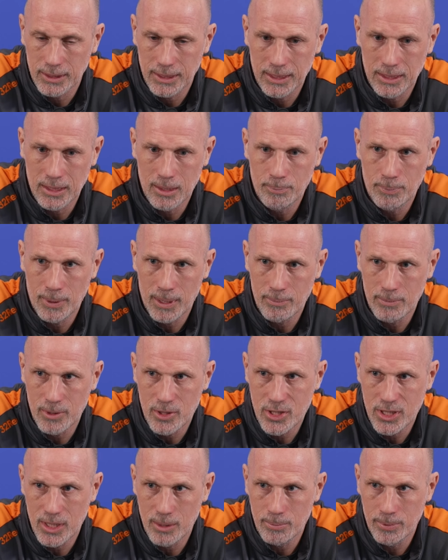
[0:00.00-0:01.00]
in the
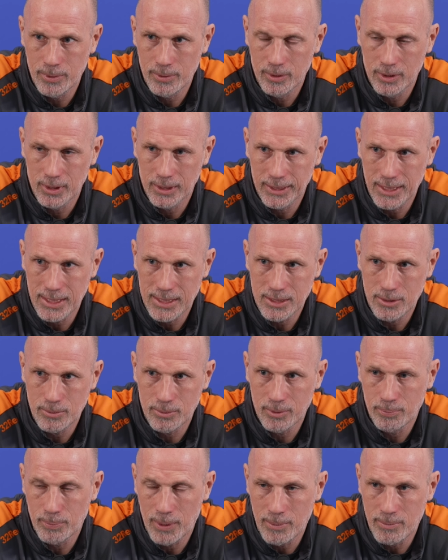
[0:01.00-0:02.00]
Premiership
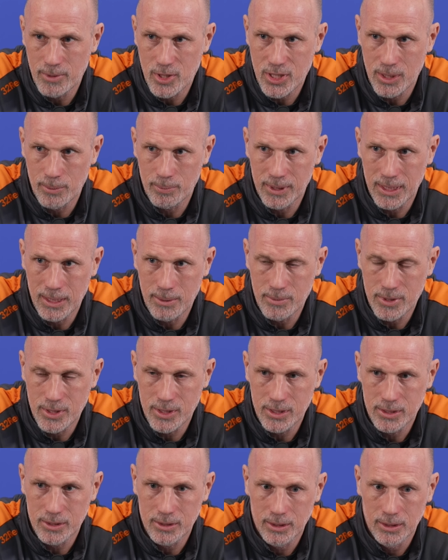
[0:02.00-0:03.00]
against Premiership
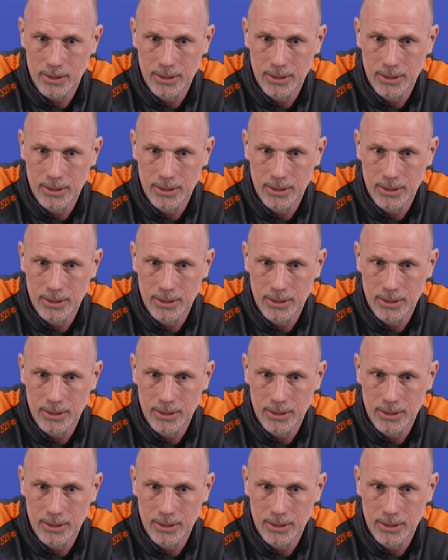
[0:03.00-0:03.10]
teams,